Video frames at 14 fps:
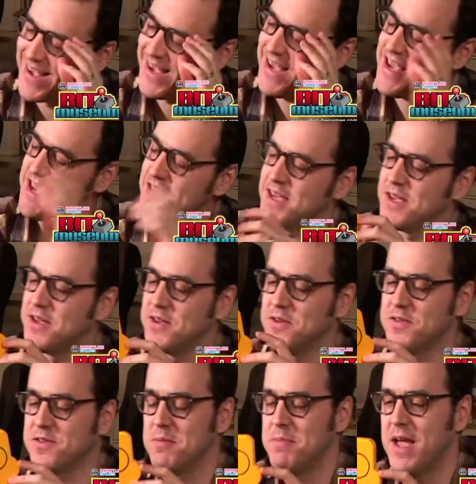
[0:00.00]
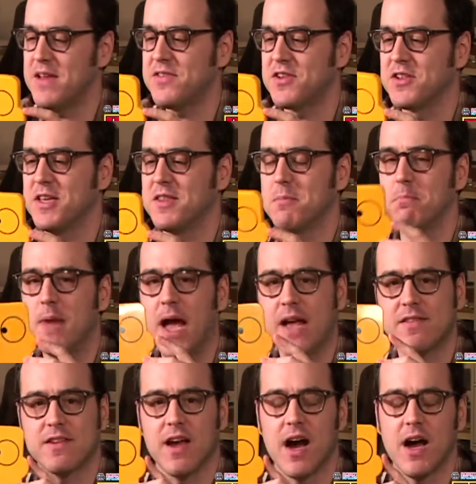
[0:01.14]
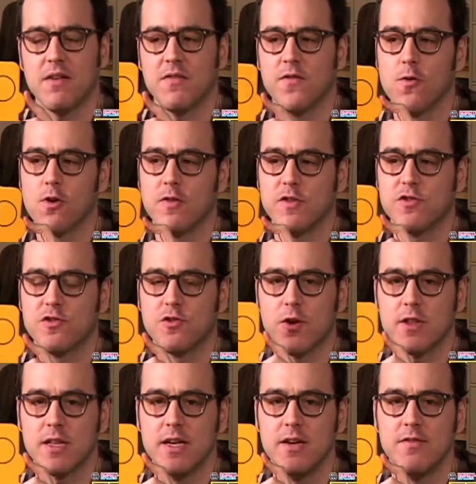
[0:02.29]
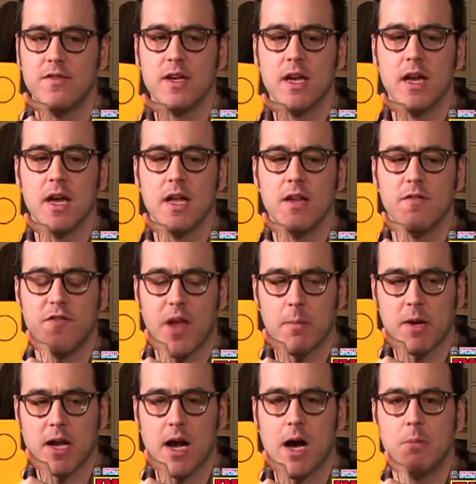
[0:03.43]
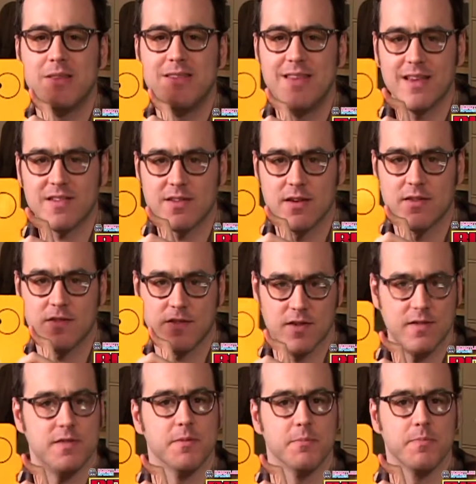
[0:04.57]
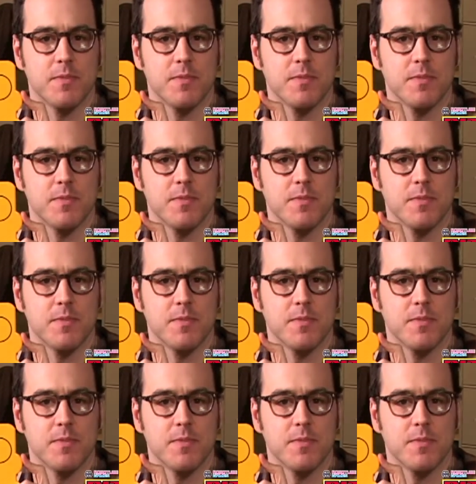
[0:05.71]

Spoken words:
He is basically the mascot for the short-lived Famicom disk system.